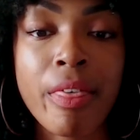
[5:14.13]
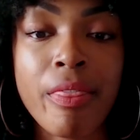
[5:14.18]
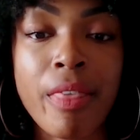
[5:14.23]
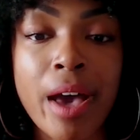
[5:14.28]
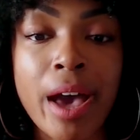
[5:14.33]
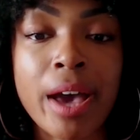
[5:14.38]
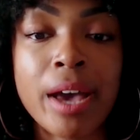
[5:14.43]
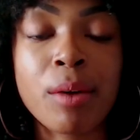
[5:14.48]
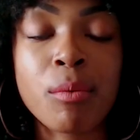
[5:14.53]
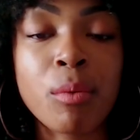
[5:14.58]

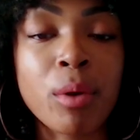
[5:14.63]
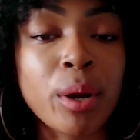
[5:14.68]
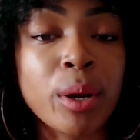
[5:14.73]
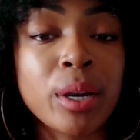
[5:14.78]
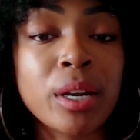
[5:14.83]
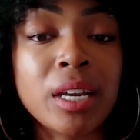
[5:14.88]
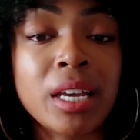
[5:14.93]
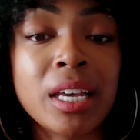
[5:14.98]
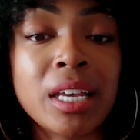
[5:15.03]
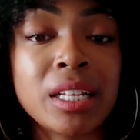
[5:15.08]
that were
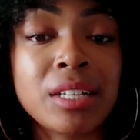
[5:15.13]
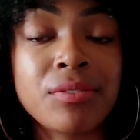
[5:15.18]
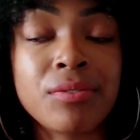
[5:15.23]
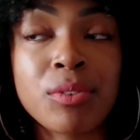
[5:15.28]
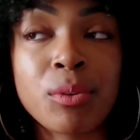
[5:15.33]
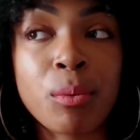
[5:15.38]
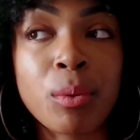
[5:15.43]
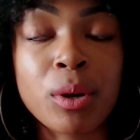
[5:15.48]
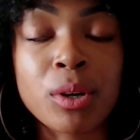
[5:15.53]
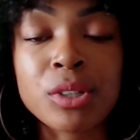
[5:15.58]
if
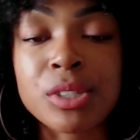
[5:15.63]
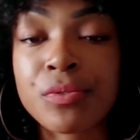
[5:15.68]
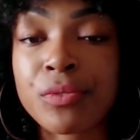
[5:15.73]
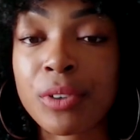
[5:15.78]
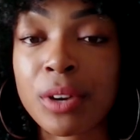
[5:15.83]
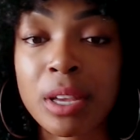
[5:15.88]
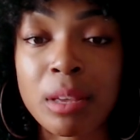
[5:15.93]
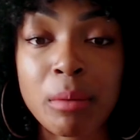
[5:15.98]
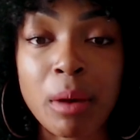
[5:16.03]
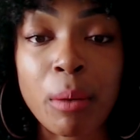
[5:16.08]
it weren't
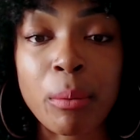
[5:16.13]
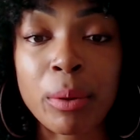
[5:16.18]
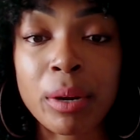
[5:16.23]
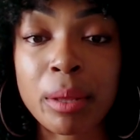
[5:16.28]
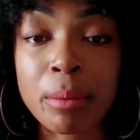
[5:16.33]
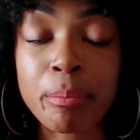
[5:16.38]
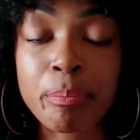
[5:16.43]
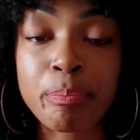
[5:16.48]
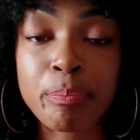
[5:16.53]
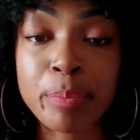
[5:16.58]
for him, I
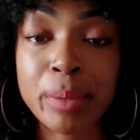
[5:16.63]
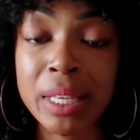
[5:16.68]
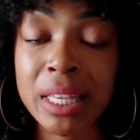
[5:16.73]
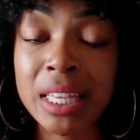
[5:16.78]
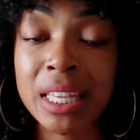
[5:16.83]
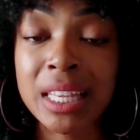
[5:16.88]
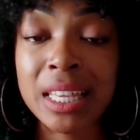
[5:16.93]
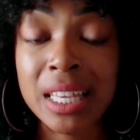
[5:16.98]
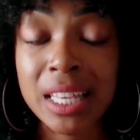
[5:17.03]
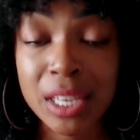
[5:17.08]
wouldn't be
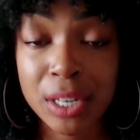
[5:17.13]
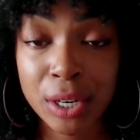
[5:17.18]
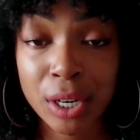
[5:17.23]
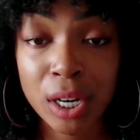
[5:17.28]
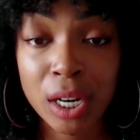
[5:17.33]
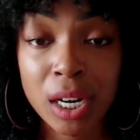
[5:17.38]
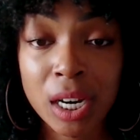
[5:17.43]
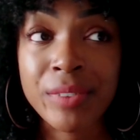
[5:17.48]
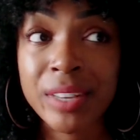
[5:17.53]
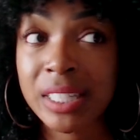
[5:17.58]

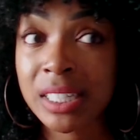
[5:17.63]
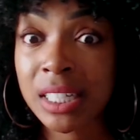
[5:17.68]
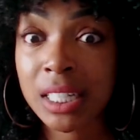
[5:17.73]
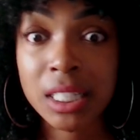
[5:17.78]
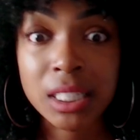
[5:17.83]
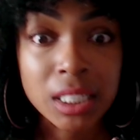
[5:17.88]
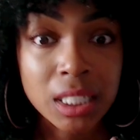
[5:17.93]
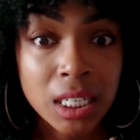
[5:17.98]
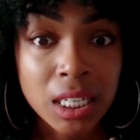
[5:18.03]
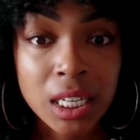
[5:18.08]
here
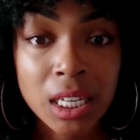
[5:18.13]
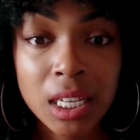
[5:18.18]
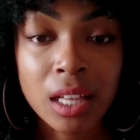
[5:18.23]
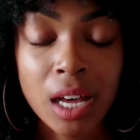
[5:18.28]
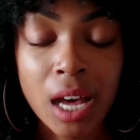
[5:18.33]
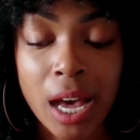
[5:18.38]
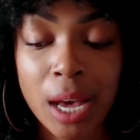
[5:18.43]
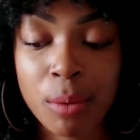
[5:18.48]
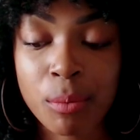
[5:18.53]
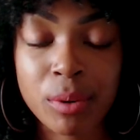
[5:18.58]
physically.
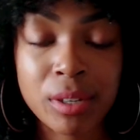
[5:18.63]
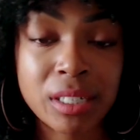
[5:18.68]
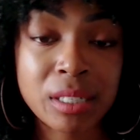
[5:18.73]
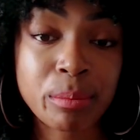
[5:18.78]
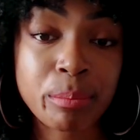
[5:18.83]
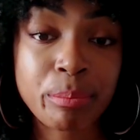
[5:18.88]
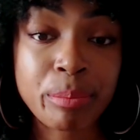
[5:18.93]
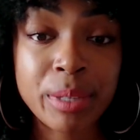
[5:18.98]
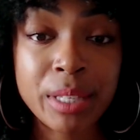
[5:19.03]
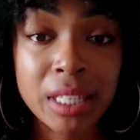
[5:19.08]
I
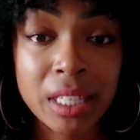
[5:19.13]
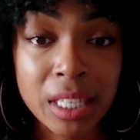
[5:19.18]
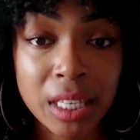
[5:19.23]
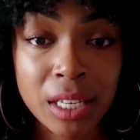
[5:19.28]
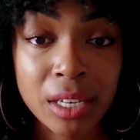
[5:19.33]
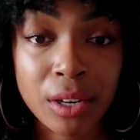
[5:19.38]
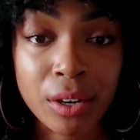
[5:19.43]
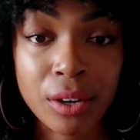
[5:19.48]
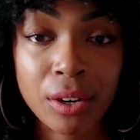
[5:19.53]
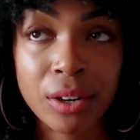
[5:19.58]
wouldn't be
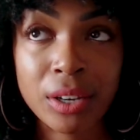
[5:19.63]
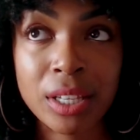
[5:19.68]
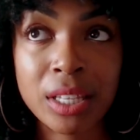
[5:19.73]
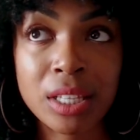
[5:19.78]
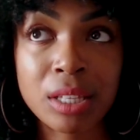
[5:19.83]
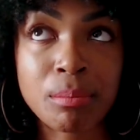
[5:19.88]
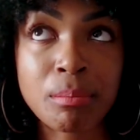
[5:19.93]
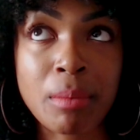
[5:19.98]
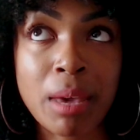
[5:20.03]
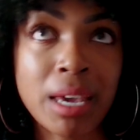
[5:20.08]
here.
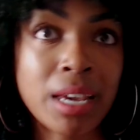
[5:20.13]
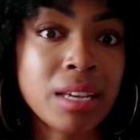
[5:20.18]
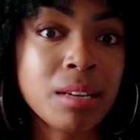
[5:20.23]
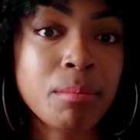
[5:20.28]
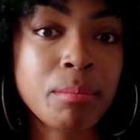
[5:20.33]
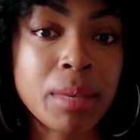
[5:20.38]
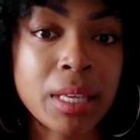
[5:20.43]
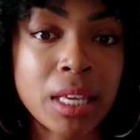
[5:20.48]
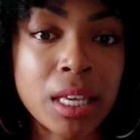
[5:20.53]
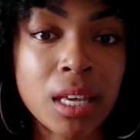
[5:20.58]
He made
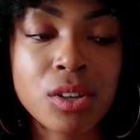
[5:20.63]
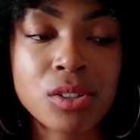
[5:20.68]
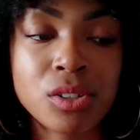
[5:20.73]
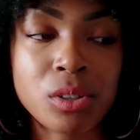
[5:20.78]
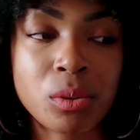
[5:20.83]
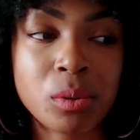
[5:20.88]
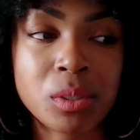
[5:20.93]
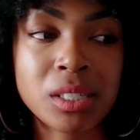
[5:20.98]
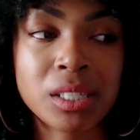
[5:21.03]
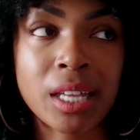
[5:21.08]
me.
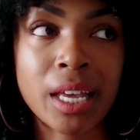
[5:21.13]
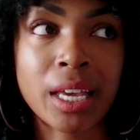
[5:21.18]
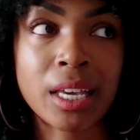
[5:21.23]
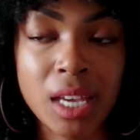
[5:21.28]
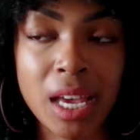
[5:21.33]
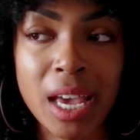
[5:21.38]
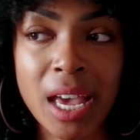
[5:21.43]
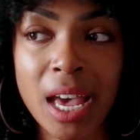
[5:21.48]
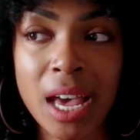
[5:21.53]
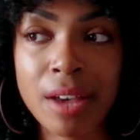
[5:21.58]
So it's like
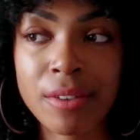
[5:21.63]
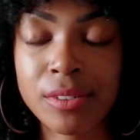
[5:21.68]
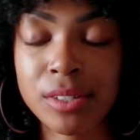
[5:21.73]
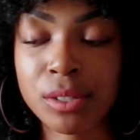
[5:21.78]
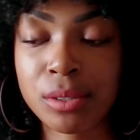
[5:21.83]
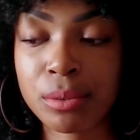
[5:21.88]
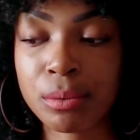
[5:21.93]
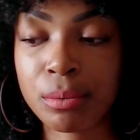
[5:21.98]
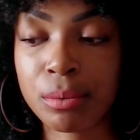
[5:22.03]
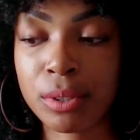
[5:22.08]
I have
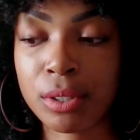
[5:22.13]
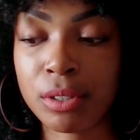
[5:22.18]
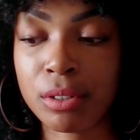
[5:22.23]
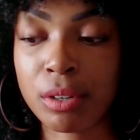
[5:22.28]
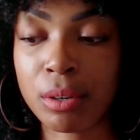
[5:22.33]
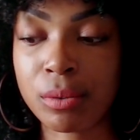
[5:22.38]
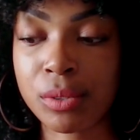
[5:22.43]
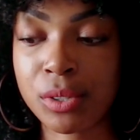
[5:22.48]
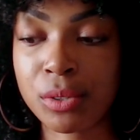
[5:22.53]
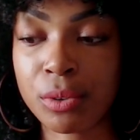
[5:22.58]
to, you
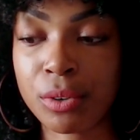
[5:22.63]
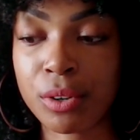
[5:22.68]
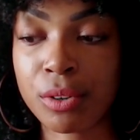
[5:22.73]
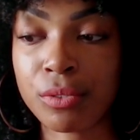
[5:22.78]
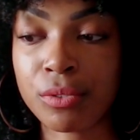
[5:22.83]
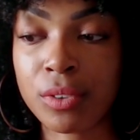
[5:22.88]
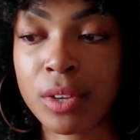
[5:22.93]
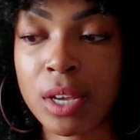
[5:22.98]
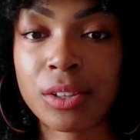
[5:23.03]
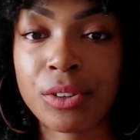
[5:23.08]
know, sort of,
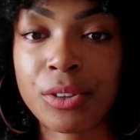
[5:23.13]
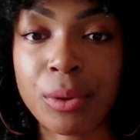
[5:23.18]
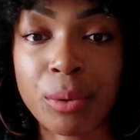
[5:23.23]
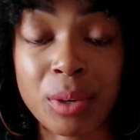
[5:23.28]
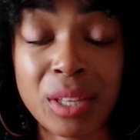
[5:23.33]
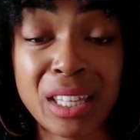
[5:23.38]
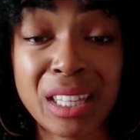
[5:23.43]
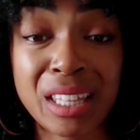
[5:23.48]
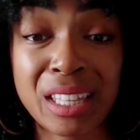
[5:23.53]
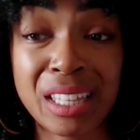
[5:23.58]
you
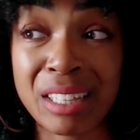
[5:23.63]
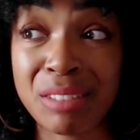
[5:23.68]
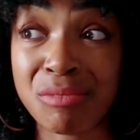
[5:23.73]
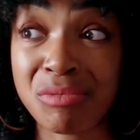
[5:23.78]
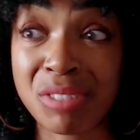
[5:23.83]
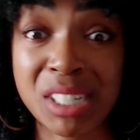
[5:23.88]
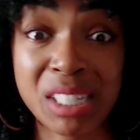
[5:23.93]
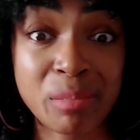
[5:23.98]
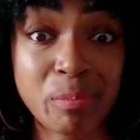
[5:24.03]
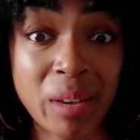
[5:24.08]
know,
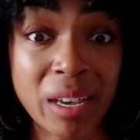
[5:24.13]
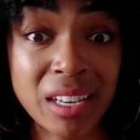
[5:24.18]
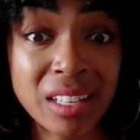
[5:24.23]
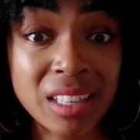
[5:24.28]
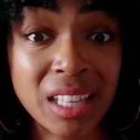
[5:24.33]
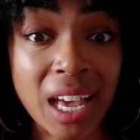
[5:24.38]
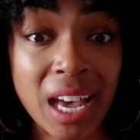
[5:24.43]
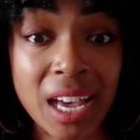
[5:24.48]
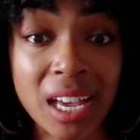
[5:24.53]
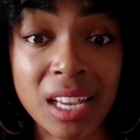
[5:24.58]
respect
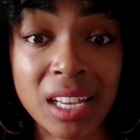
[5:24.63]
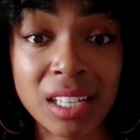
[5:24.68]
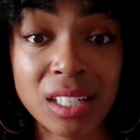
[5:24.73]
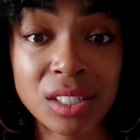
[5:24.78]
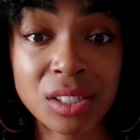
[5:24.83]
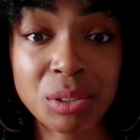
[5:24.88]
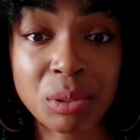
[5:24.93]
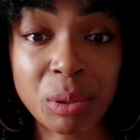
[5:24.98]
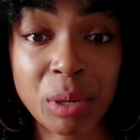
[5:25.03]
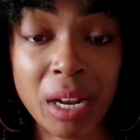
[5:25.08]
that.
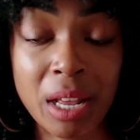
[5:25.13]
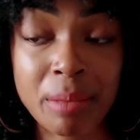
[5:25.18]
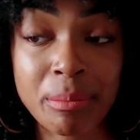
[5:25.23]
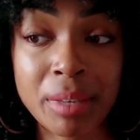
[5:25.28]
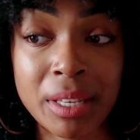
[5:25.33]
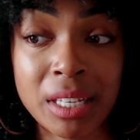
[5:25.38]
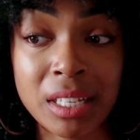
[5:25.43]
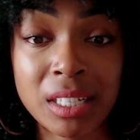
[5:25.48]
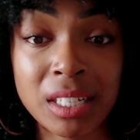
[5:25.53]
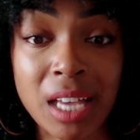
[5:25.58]
You know what I
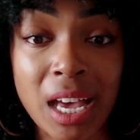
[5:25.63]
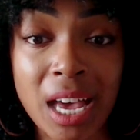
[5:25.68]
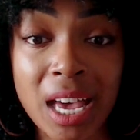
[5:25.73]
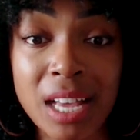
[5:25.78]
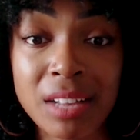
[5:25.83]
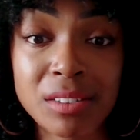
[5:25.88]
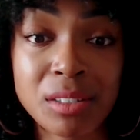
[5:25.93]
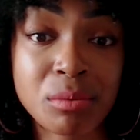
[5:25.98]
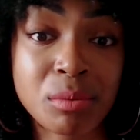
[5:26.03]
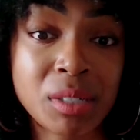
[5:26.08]
mean? I
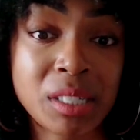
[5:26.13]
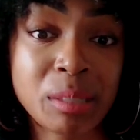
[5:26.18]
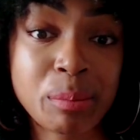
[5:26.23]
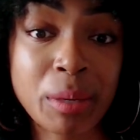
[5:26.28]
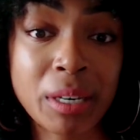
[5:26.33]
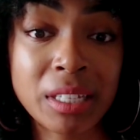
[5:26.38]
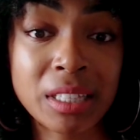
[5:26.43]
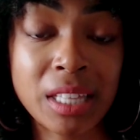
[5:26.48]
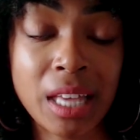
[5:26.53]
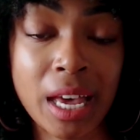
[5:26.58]
have to
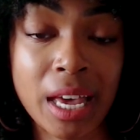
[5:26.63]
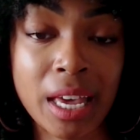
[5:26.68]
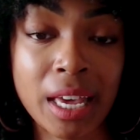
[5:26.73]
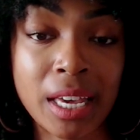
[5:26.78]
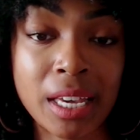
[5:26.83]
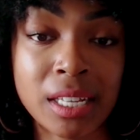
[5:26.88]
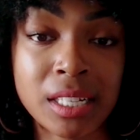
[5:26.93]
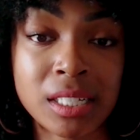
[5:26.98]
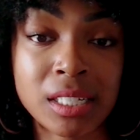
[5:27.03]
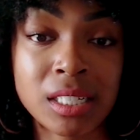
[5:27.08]
respect that
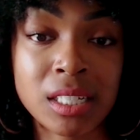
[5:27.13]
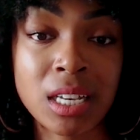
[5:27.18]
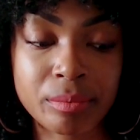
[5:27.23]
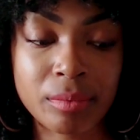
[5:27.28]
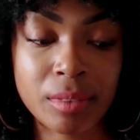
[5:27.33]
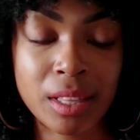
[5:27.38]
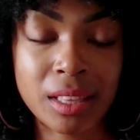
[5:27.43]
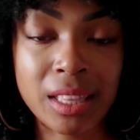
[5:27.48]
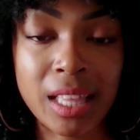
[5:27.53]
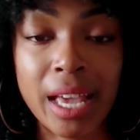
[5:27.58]
and
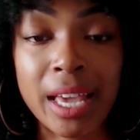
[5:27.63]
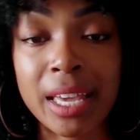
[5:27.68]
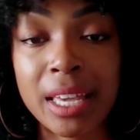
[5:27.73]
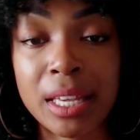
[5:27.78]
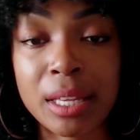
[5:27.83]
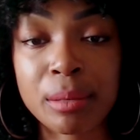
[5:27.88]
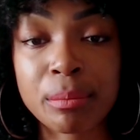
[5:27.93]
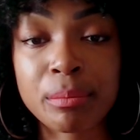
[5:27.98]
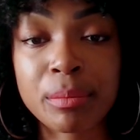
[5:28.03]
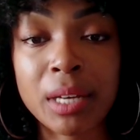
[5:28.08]
let
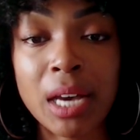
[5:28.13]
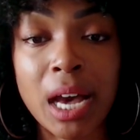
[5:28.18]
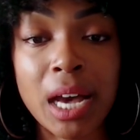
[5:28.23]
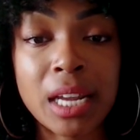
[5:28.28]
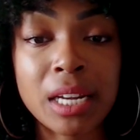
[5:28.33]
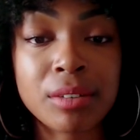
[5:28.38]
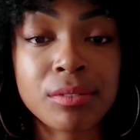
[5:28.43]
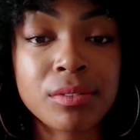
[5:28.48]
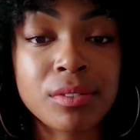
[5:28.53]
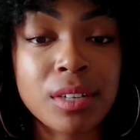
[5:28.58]
him
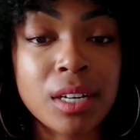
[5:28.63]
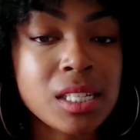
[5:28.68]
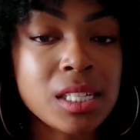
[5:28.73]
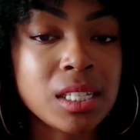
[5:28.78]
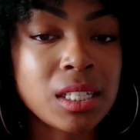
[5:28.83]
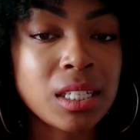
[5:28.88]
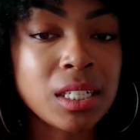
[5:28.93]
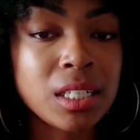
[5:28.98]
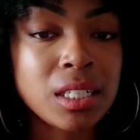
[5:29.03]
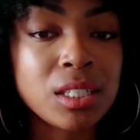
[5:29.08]
kind of
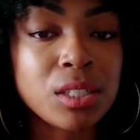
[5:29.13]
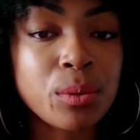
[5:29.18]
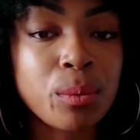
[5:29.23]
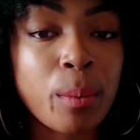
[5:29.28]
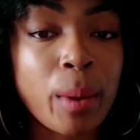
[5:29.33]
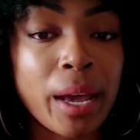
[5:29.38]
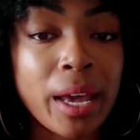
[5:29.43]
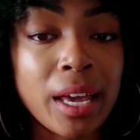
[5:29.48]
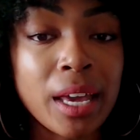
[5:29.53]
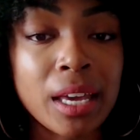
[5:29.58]
lead the
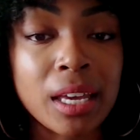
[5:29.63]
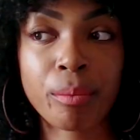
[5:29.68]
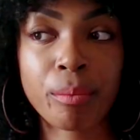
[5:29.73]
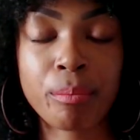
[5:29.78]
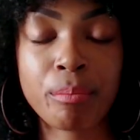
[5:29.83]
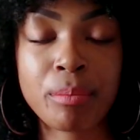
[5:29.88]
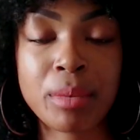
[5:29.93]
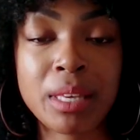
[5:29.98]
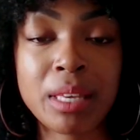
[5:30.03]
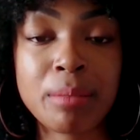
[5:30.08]
way.
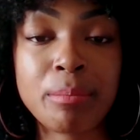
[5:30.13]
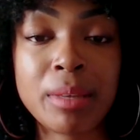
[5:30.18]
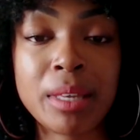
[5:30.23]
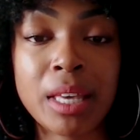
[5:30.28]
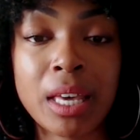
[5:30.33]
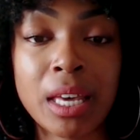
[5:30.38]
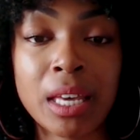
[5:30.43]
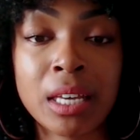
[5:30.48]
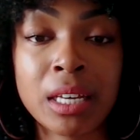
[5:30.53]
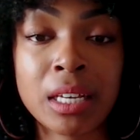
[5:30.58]
Me
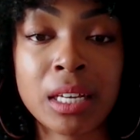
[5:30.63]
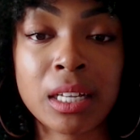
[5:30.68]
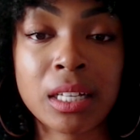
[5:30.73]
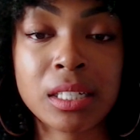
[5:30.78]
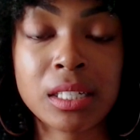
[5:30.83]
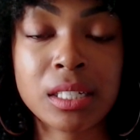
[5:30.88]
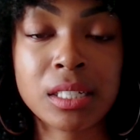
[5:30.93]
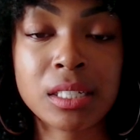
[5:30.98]
being